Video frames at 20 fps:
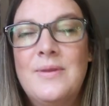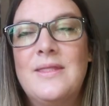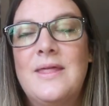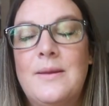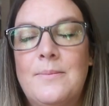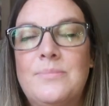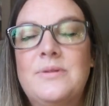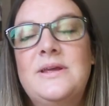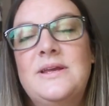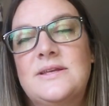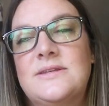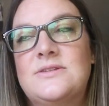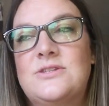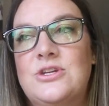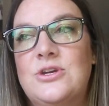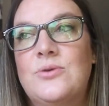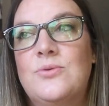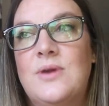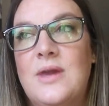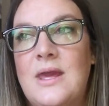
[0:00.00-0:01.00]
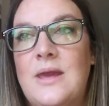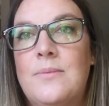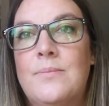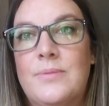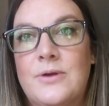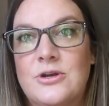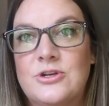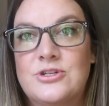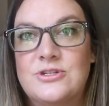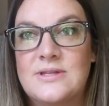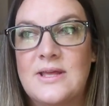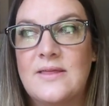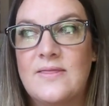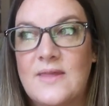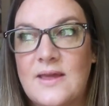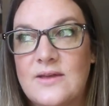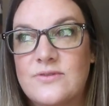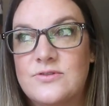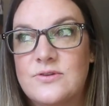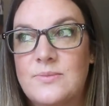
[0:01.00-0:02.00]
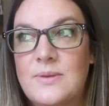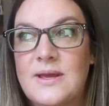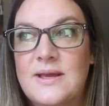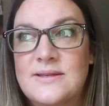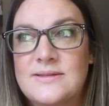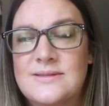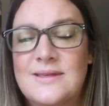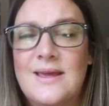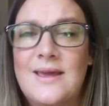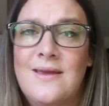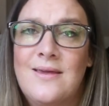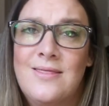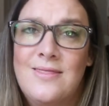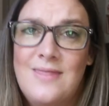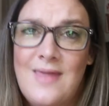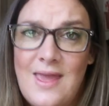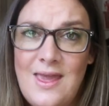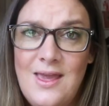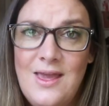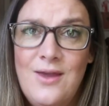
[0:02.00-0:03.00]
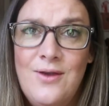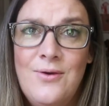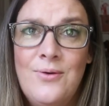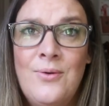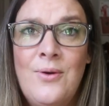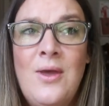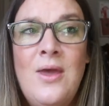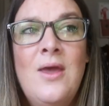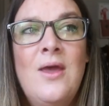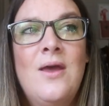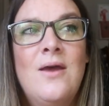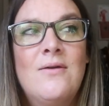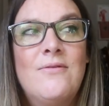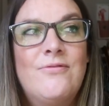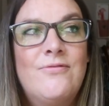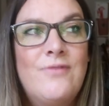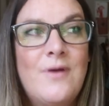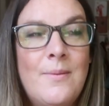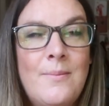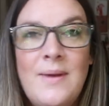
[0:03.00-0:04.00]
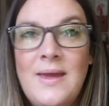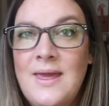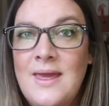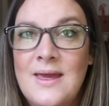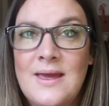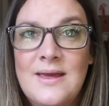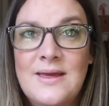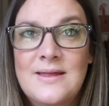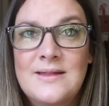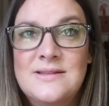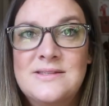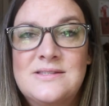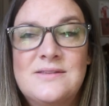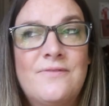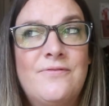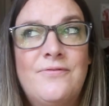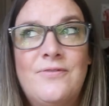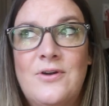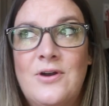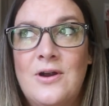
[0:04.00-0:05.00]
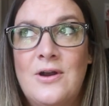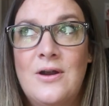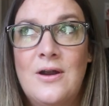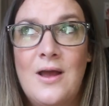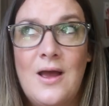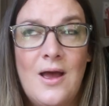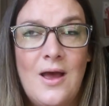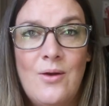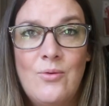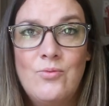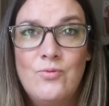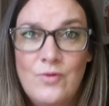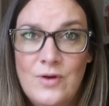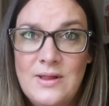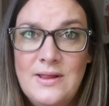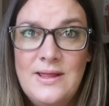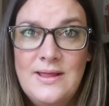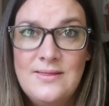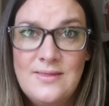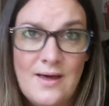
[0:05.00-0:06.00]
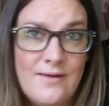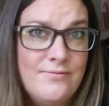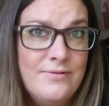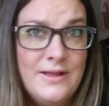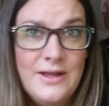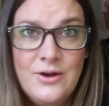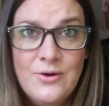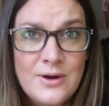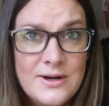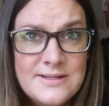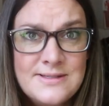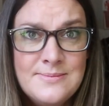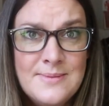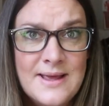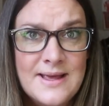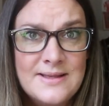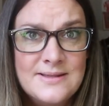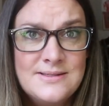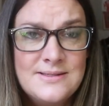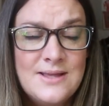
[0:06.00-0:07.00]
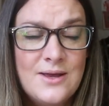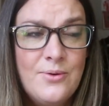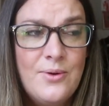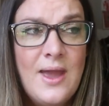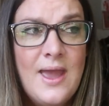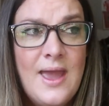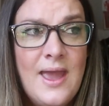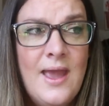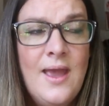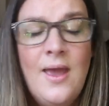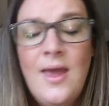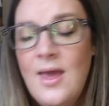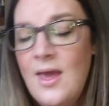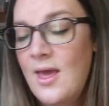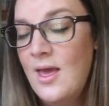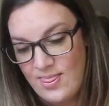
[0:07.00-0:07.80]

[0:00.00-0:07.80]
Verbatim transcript: But like, please do keep purchasing things for me, because like, thank you from my kids for a really lovely Christmas, okay?